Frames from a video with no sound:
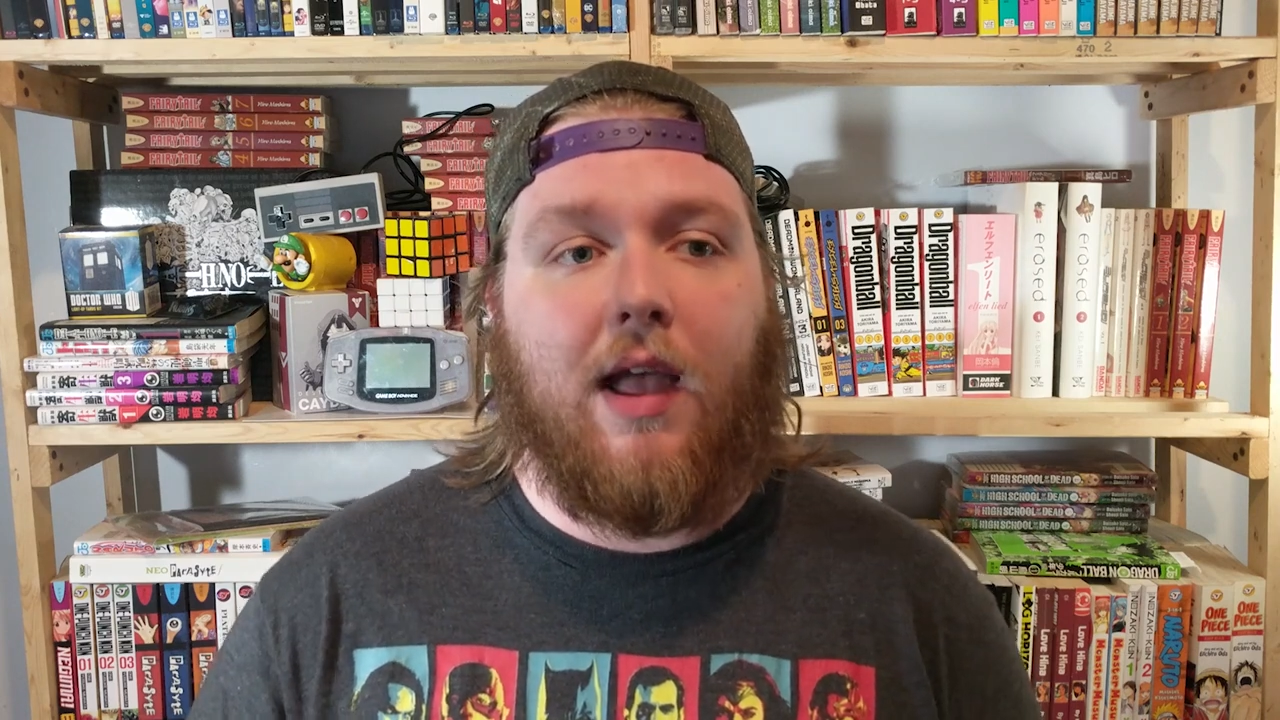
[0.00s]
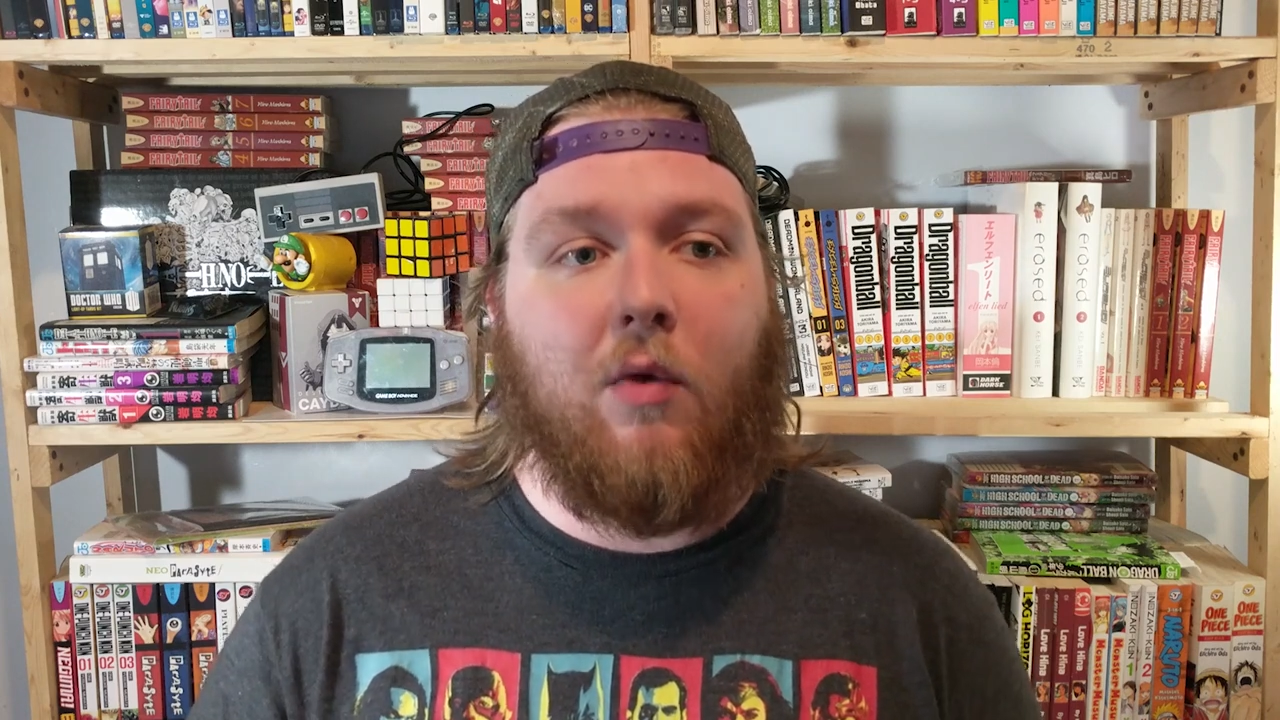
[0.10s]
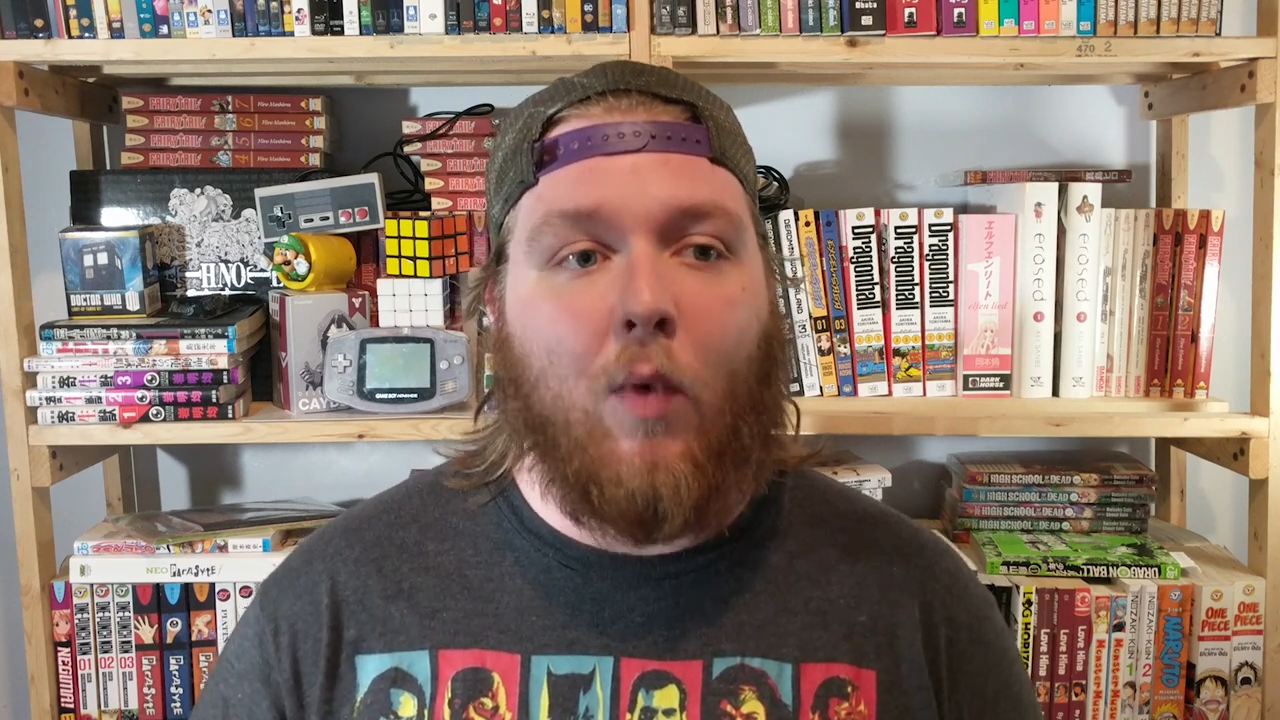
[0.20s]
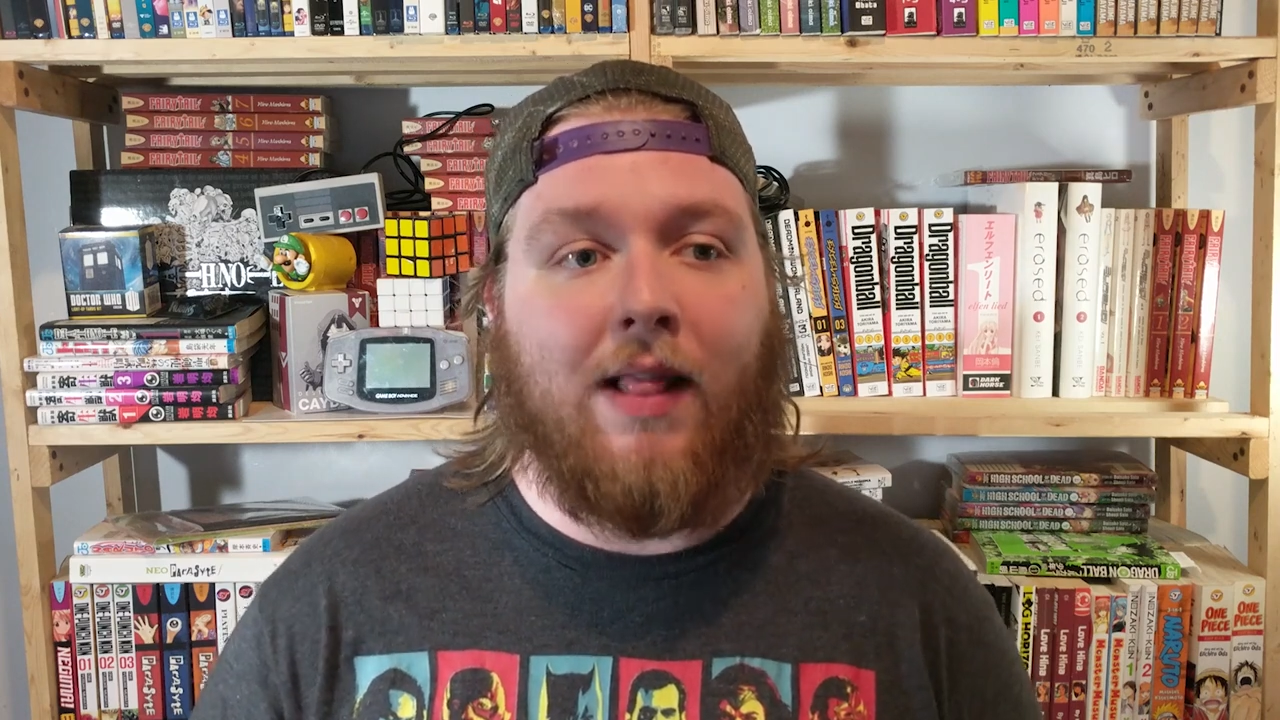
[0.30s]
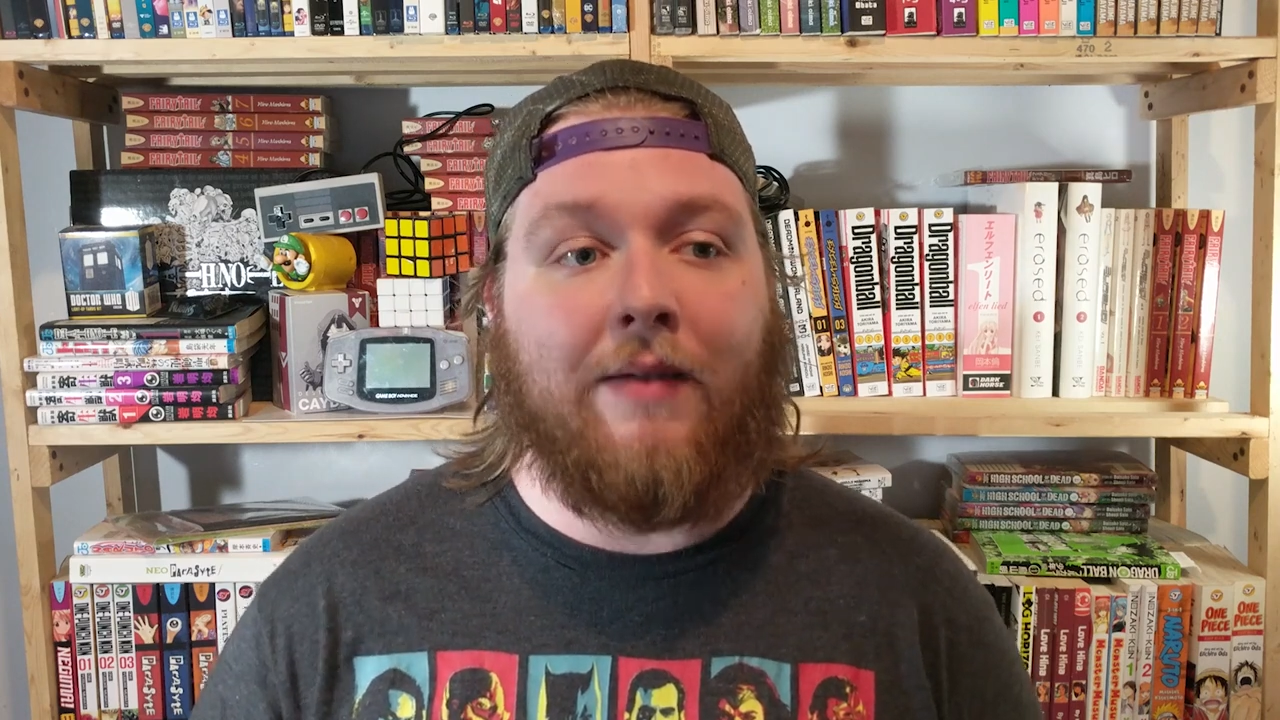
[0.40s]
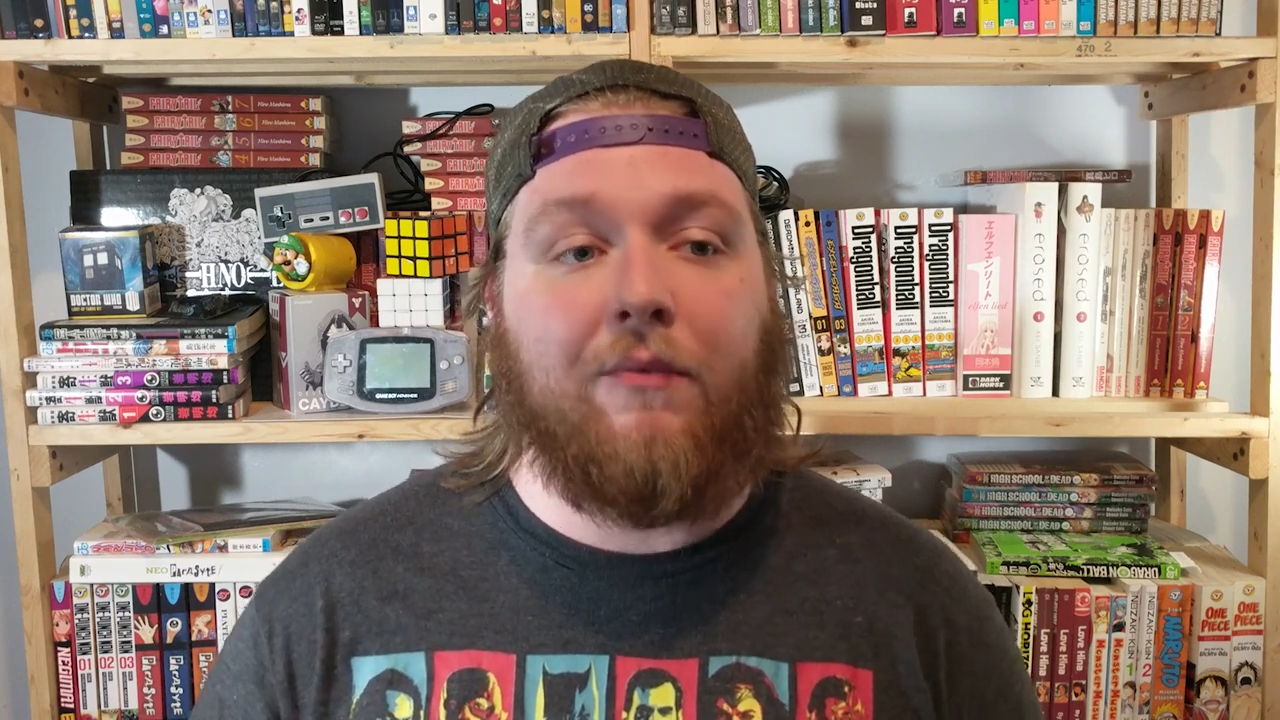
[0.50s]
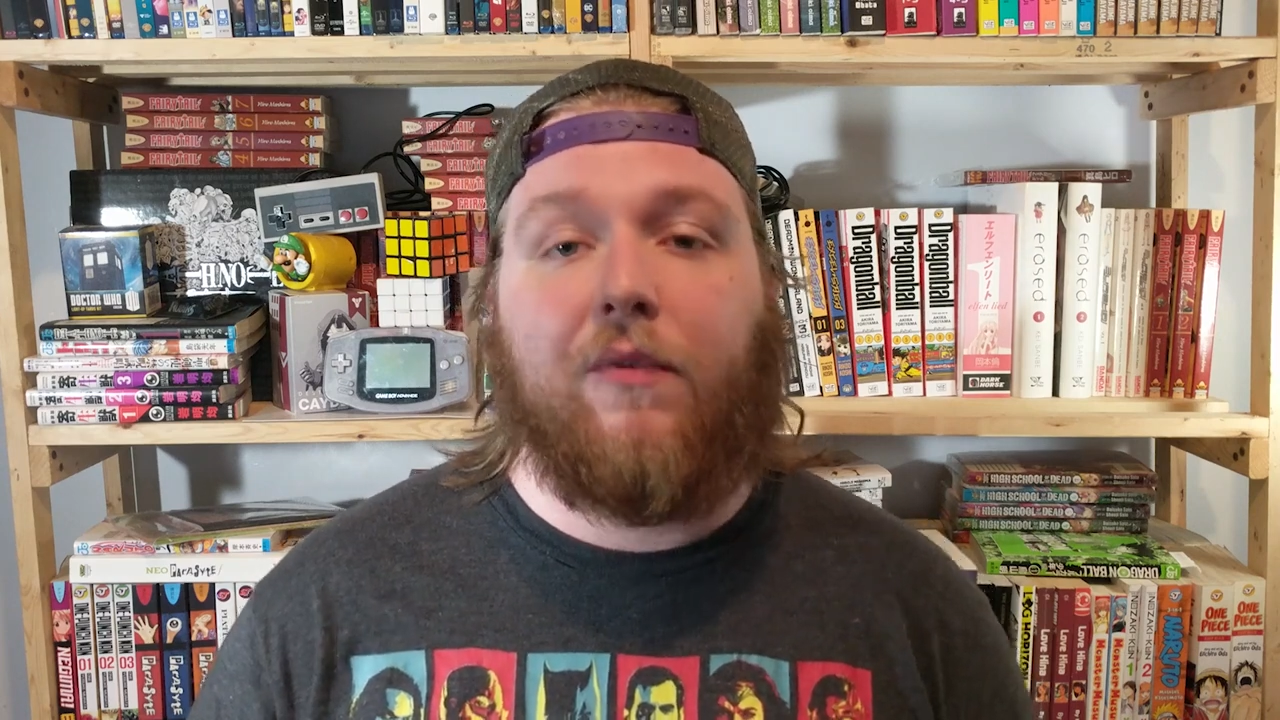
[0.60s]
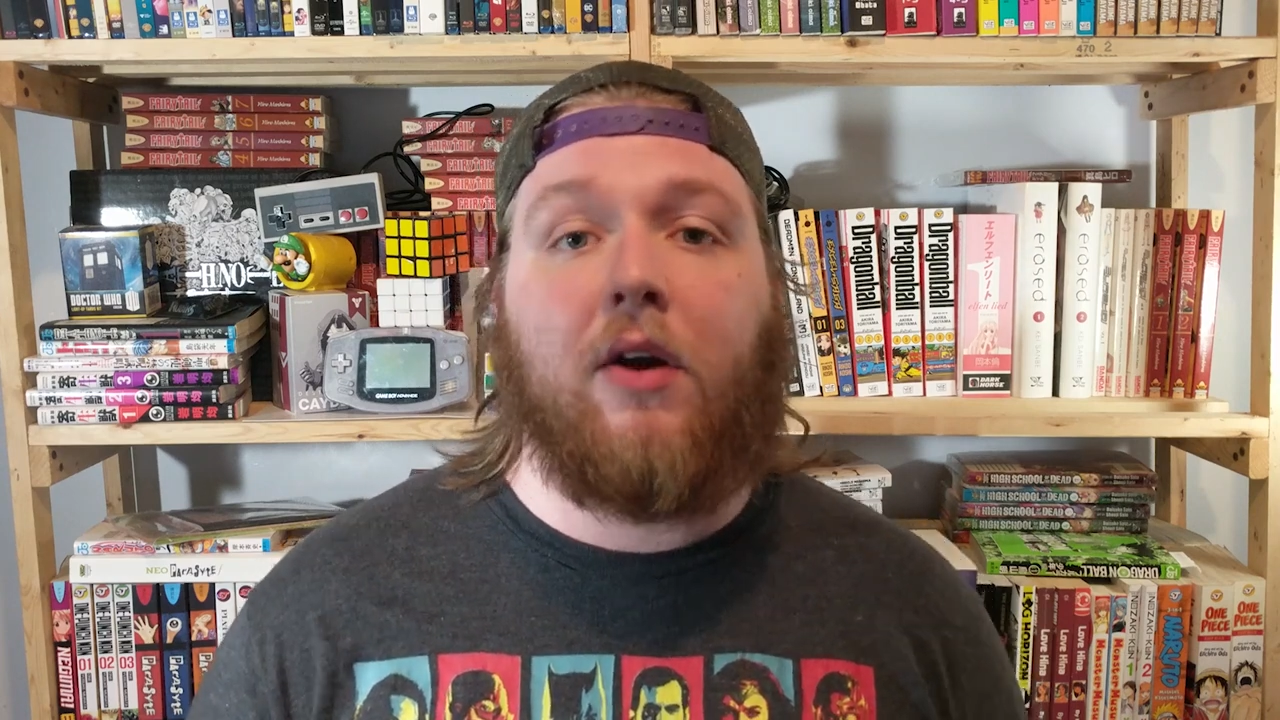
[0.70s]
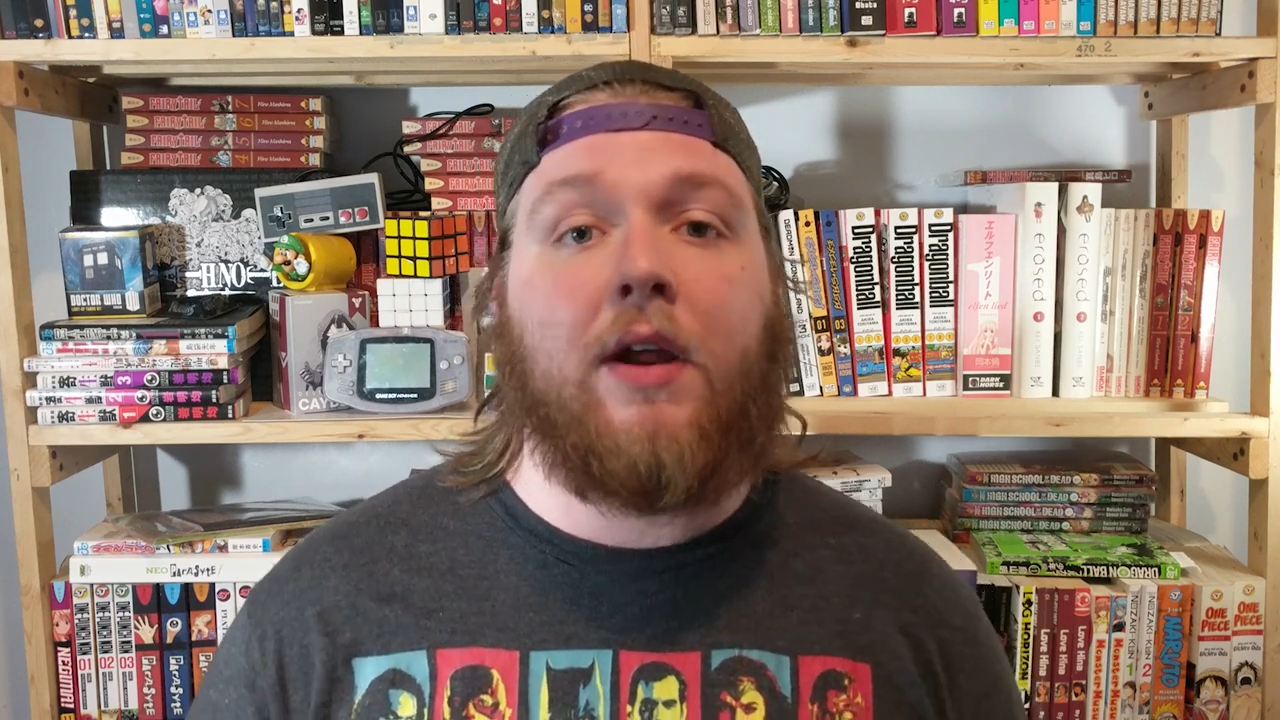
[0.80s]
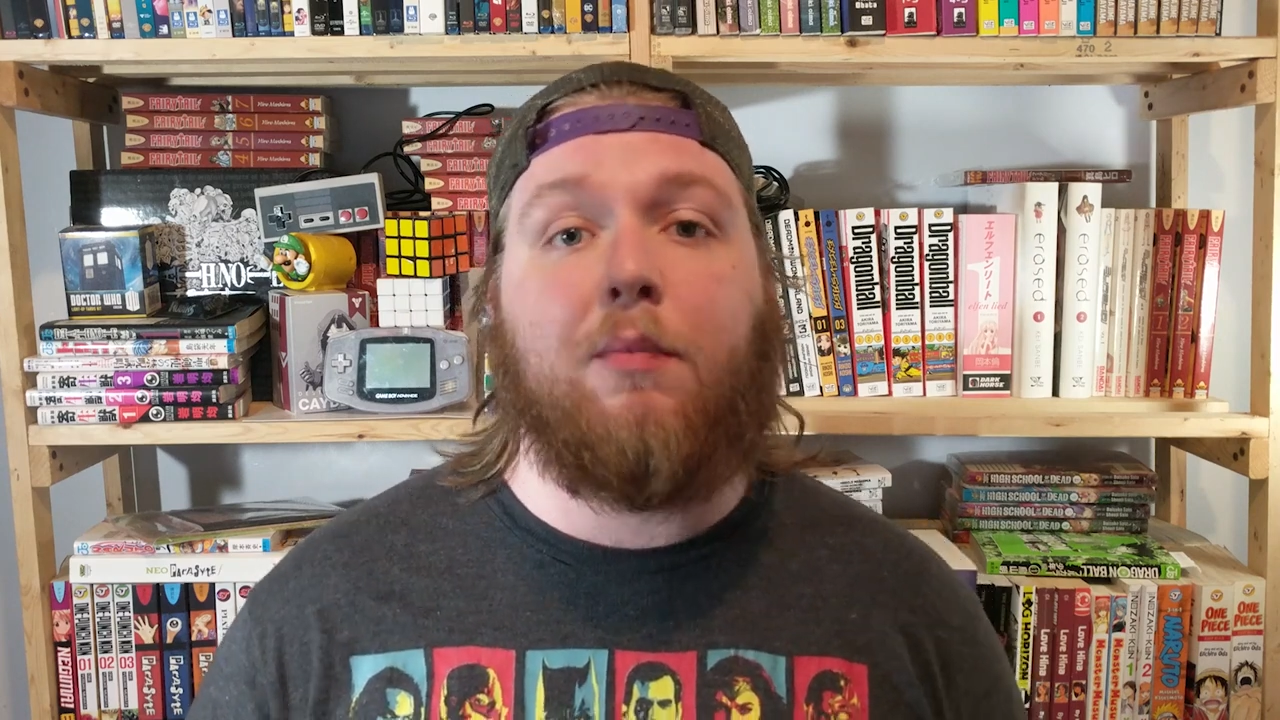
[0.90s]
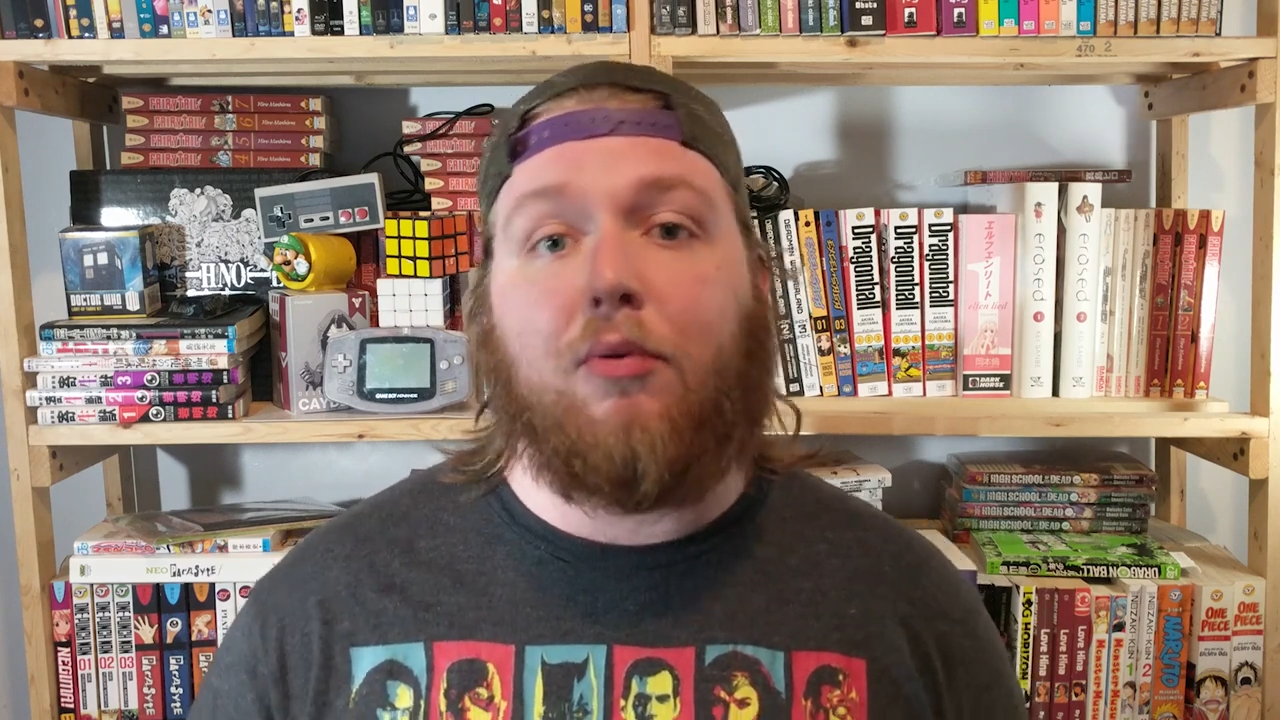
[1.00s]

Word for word: And while I'm very